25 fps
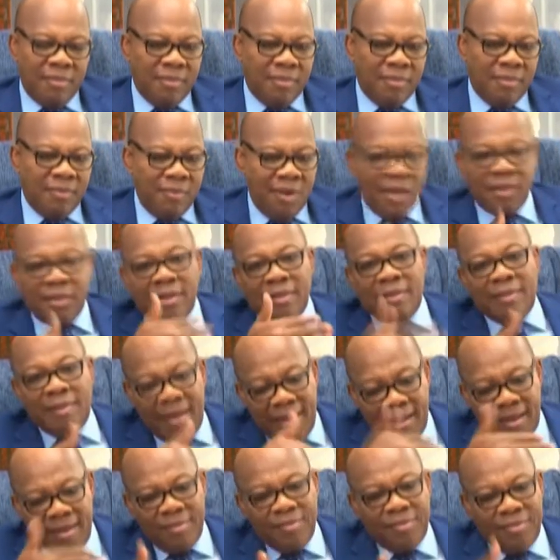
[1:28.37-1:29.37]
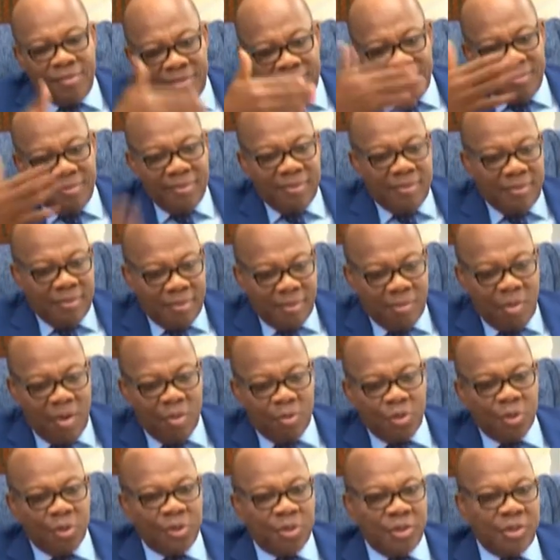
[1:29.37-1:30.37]
rather than have
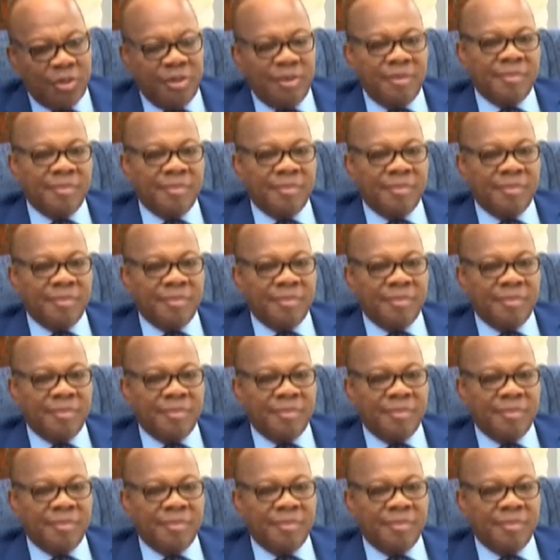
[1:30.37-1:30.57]
democracy,